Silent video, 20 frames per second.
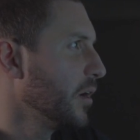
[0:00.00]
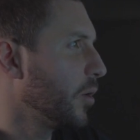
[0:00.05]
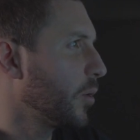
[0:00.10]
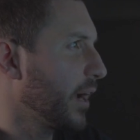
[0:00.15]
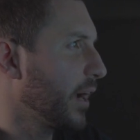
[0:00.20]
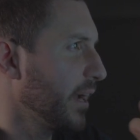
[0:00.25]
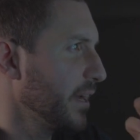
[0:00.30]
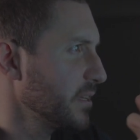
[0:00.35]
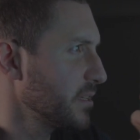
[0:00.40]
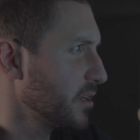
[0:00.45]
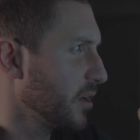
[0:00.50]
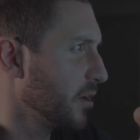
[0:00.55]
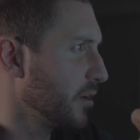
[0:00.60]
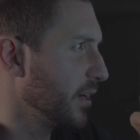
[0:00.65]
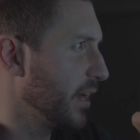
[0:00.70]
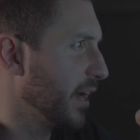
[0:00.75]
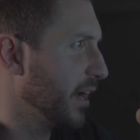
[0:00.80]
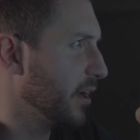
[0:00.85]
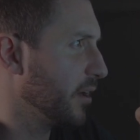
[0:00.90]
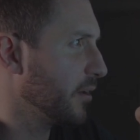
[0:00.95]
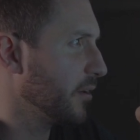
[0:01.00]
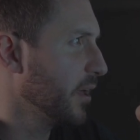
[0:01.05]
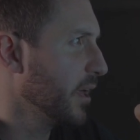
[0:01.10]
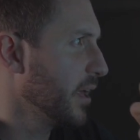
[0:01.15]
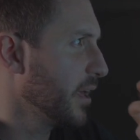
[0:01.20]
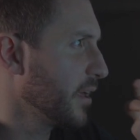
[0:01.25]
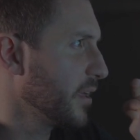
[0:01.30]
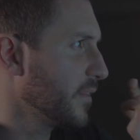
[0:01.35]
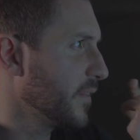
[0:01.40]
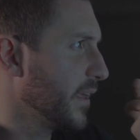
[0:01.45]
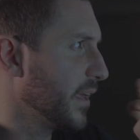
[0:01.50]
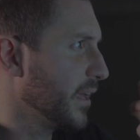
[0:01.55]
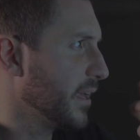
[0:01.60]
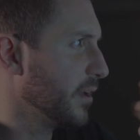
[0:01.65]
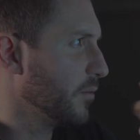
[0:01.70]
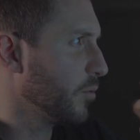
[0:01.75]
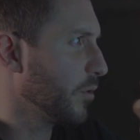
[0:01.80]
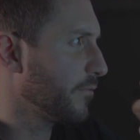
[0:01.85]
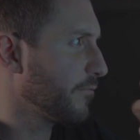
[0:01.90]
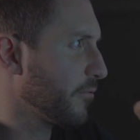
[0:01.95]
Okay, so now
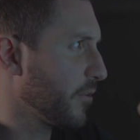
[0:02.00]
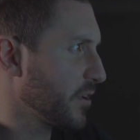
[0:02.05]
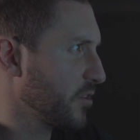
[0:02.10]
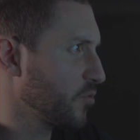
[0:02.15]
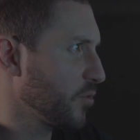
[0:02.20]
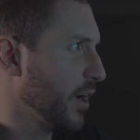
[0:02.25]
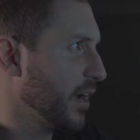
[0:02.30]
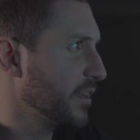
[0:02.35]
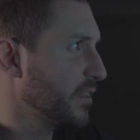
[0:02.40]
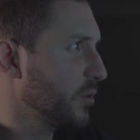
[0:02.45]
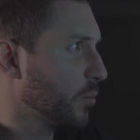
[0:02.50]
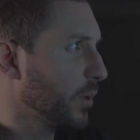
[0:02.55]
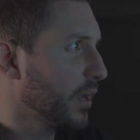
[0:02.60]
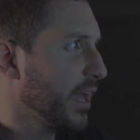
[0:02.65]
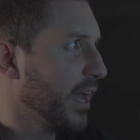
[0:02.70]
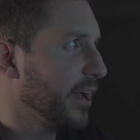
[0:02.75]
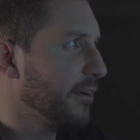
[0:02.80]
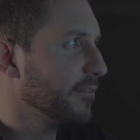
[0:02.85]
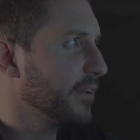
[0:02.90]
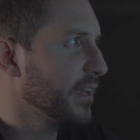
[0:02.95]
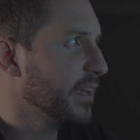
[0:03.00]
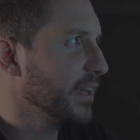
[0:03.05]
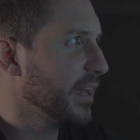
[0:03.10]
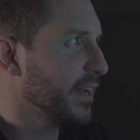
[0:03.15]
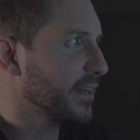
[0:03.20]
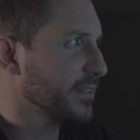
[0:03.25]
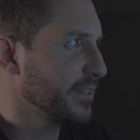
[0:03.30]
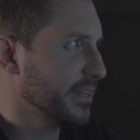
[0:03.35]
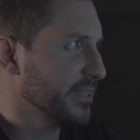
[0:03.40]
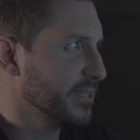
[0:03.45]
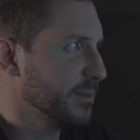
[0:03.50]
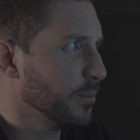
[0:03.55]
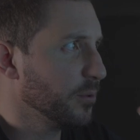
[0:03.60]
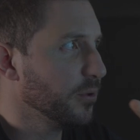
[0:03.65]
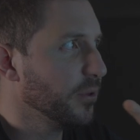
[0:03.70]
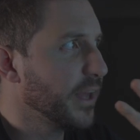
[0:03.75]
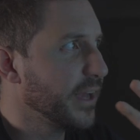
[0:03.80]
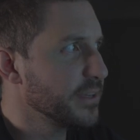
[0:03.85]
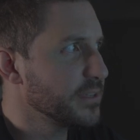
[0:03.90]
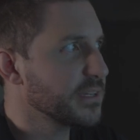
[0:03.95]
the refresh rate that we have here
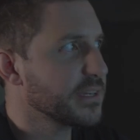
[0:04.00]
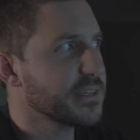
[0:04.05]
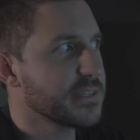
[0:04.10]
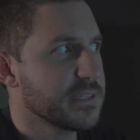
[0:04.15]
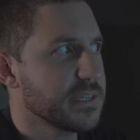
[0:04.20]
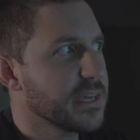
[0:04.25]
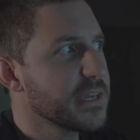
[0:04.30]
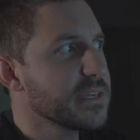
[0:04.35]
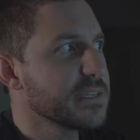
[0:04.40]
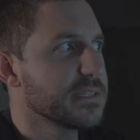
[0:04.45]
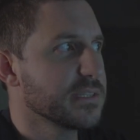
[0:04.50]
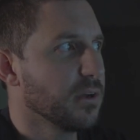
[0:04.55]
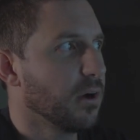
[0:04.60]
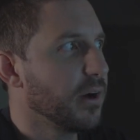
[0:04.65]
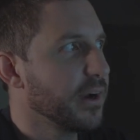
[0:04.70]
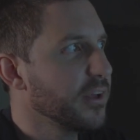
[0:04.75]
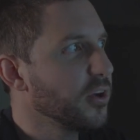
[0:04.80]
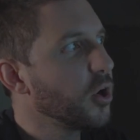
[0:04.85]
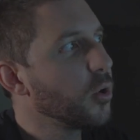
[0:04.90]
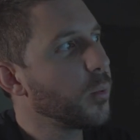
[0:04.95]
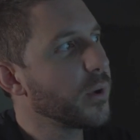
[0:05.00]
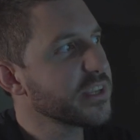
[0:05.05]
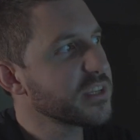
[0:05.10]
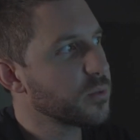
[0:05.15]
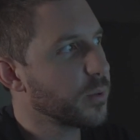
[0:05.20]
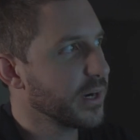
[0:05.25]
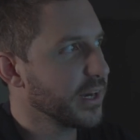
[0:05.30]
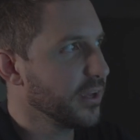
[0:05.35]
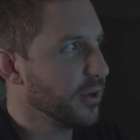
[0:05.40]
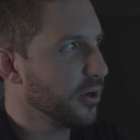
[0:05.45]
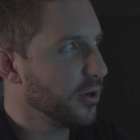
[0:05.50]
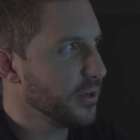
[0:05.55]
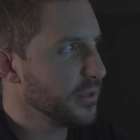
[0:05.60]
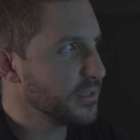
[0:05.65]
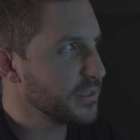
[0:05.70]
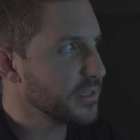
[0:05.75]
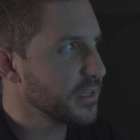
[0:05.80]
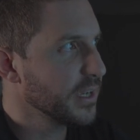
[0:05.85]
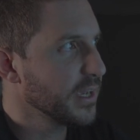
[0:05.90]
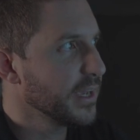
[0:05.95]
accessible, as you can see, is 90 or 120
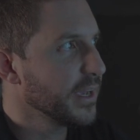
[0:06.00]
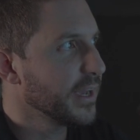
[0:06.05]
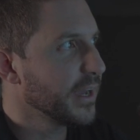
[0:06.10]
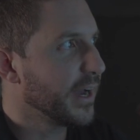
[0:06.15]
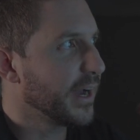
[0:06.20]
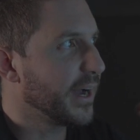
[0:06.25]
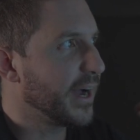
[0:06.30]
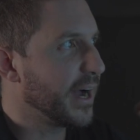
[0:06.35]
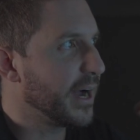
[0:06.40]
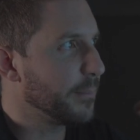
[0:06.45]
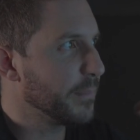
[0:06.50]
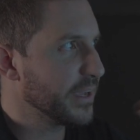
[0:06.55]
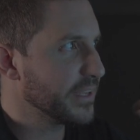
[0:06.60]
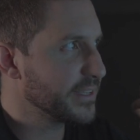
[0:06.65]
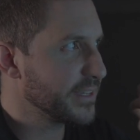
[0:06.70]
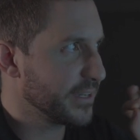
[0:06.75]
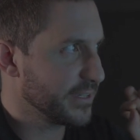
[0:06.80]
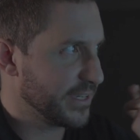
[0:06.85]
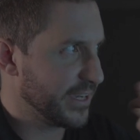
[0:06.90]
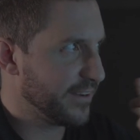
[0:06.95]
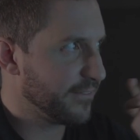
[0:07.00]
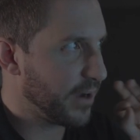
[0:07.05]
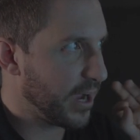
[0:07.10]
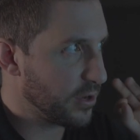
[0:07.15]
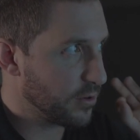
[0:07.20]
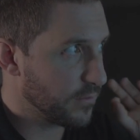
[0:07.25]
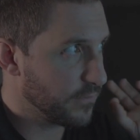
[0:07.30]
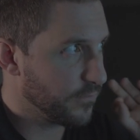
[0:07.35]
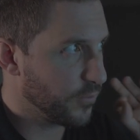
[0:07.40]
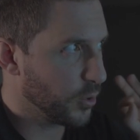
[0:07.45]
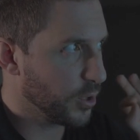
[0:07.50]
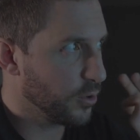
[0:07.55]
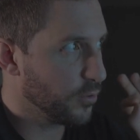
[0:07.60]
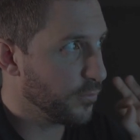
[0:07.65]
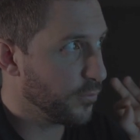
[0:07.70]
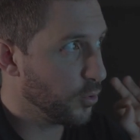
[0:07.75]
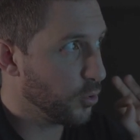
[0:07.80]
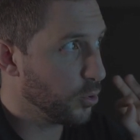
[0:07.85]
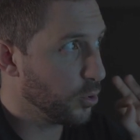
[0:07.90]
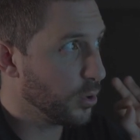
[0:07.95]
hertz. It does have
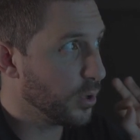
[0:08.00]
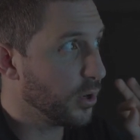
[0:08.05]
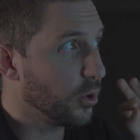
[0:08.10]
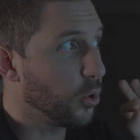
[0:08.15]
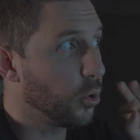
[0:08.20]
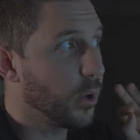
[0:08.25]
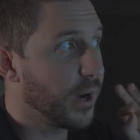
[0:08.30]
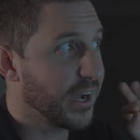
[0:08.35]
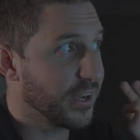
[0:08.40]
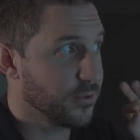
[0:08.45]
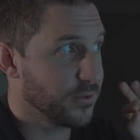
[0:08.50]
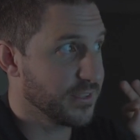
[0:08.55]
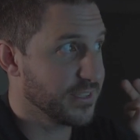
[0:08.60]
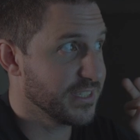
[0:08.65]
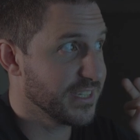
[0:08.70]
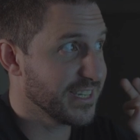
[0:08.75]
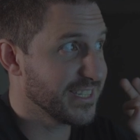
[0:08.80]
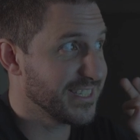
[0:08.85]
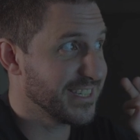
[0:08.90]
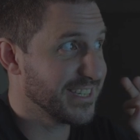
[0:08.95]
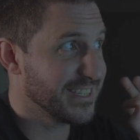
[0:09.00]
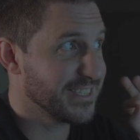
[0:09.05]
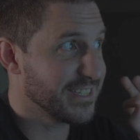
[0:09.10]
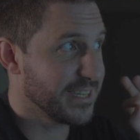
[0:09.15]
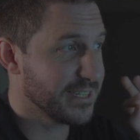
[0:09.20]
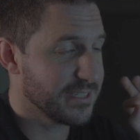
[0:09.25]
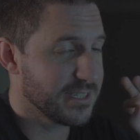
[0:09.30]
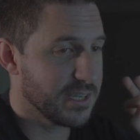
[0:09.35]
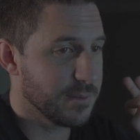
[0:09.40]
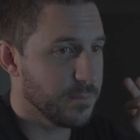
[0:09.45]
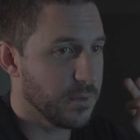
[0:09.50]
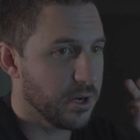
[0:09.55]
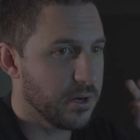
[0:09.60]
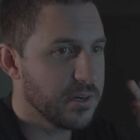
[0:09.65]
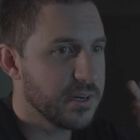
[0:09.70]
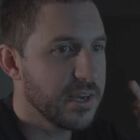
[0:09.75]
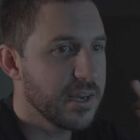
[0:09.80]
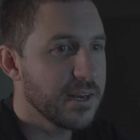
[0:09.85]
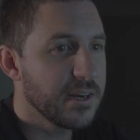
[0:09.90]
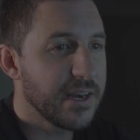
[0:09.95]
144 or 160 in testing
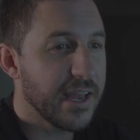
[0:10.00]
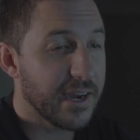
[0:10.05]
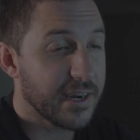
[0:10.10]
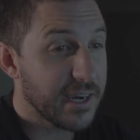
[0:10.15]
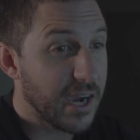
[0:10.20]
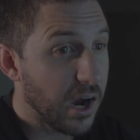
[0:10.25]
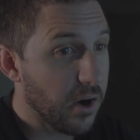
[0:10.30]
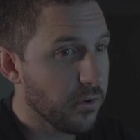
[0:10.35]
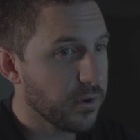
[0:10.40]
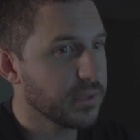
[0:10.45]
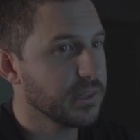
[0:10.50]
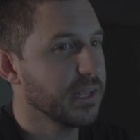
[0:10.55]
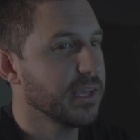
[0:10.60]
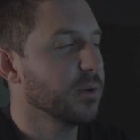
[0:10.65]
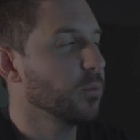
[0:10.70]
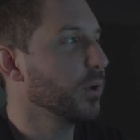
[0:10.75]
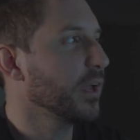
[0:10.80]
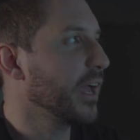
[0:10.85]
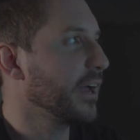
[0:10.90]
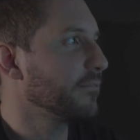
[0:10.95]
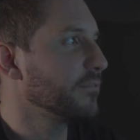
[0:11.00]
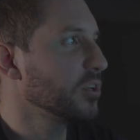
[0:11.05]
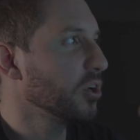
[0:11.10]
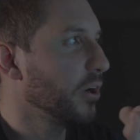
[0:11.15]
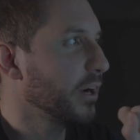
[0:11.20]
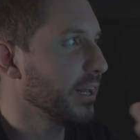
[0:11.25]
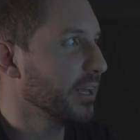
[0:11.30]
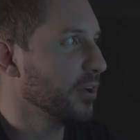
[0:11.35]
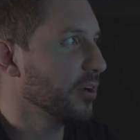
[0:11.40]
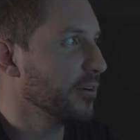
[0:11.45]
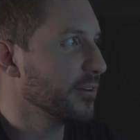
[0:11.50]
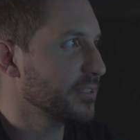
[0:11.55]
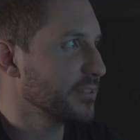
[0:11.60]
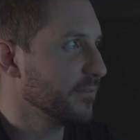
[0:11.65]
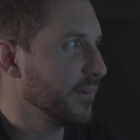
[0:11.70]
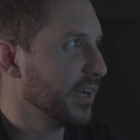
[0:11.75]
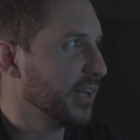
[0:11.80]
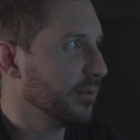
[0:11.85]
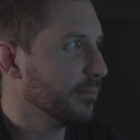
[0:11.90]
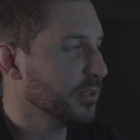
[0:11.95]
mode. Now currently we have 90 hertz
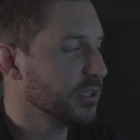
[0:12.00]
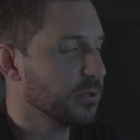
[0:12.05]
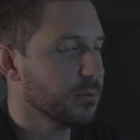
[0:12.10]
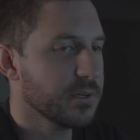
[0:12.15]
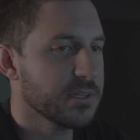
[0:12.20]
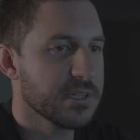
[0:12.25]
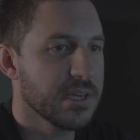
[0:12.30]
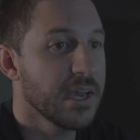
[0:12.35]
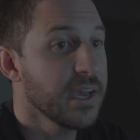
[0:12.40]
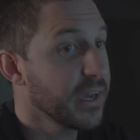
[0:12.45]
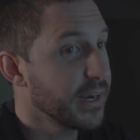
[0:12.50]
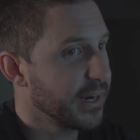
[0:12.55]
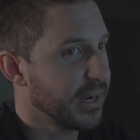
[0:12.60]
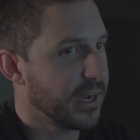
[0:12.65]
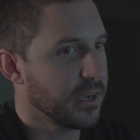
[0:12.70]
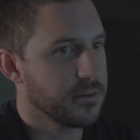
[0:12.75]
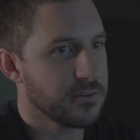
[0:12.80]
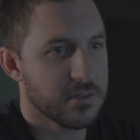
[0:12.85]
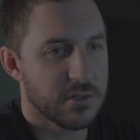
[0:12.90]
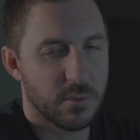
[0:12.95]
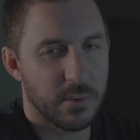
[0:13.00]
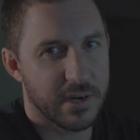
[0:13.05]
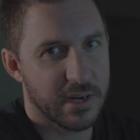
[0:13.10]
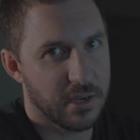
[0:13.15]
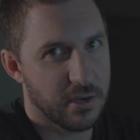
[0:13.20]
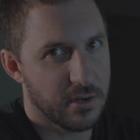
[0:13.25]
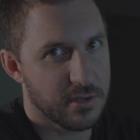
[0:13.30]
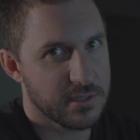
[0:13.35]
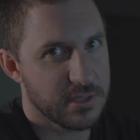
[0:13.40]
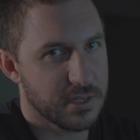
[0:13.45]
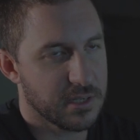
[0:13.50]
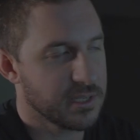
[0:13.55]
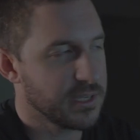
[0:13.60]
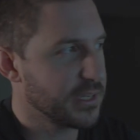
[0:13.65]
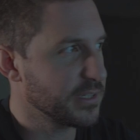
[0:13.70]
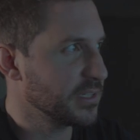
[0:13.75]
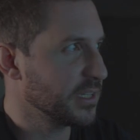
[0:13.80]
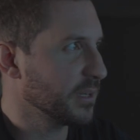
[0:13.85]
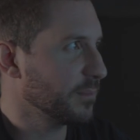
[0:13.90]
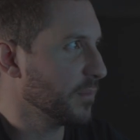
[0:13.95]
available to us and 120 hertz in
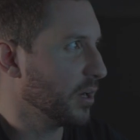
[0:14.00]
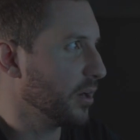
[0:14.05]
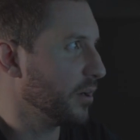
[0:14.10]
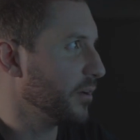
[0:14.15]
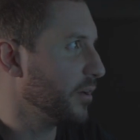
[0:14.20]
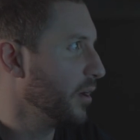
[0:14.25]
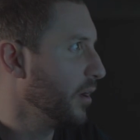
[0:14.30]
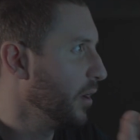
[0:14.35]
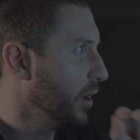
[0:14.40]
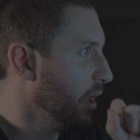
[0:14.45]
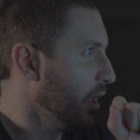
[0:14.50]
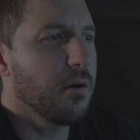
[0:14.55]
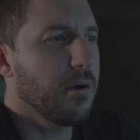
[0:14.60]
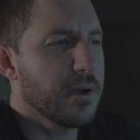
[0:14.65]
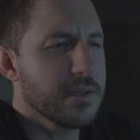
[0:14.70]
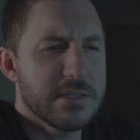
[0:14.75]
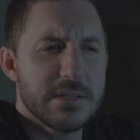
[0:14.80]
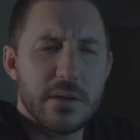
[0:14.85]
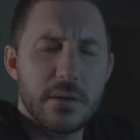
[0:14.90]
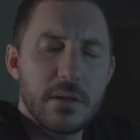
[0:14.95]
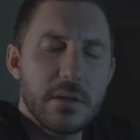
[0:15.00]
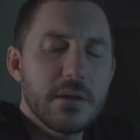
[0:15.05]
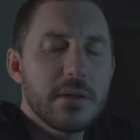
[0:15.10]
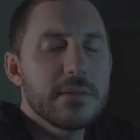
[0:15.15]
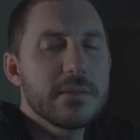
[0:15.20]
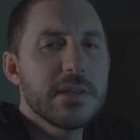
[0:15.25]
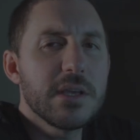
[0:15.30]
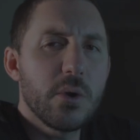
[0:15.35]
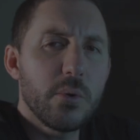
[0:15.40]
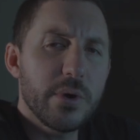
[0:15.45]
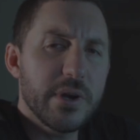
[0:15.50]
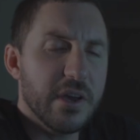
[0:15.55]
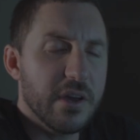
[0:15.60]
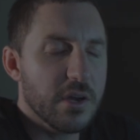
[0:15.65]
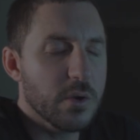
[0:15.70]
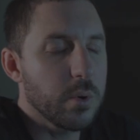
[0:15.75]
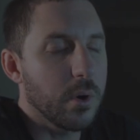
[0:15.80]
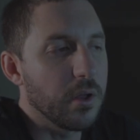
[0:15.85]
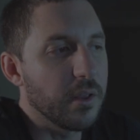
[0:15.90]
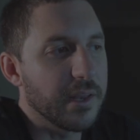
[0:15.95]
testing mode. Alright, so the
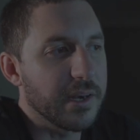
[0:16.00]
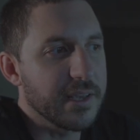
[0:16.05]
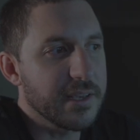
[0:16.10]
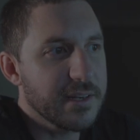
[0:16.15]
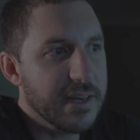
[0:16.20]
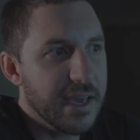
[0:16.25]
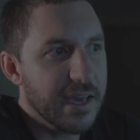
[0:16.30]
audio quality.